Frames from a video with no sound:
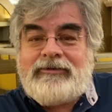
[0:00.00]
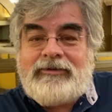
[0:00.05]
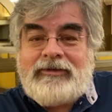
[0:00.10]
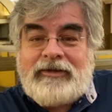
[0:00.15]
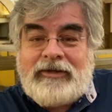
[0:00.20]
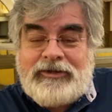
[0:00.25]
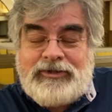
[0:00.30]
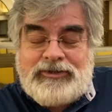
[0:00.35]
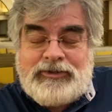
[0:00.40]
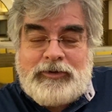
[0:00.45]

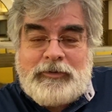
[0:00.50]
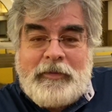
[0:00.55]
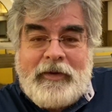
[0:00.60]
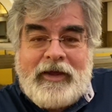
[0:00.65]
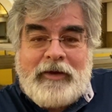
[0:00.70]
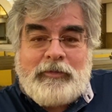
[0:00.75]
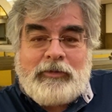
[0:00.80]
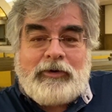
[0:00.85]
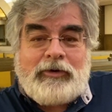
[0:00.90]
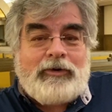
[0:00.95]
tissue
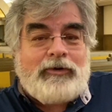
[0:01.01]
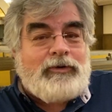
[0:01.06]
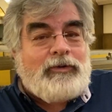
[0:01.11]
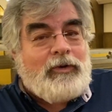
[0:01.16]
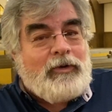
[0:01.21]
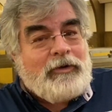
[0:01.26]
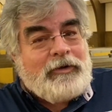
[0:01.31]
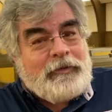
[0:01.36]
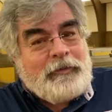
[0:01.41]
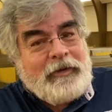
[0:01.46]
paper or
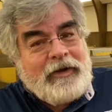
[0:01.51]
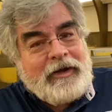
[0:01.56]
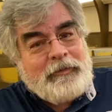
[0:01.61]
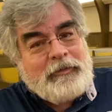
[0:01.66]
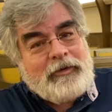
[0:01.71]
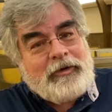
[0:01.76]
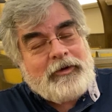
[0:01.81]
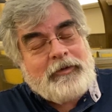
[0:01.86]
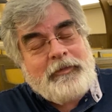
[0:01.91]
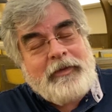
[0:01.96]
toilet
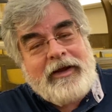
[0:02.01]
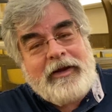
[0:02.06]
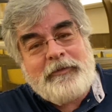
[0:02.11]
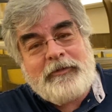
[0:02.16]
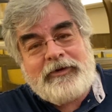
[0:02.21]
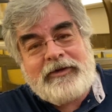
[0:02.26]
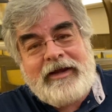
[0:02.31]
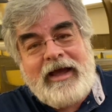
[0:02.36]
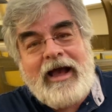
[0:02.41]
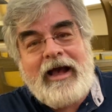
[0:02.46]
paper or
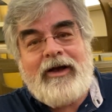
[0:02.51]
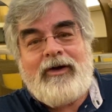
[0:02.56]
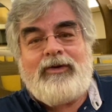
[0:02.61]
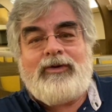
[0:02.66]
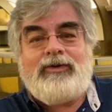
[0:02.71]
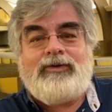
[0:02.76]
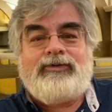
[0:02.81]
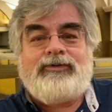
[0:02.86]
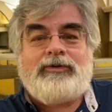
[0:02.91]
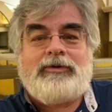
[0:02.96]
paper
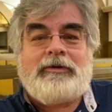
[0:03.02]
towels,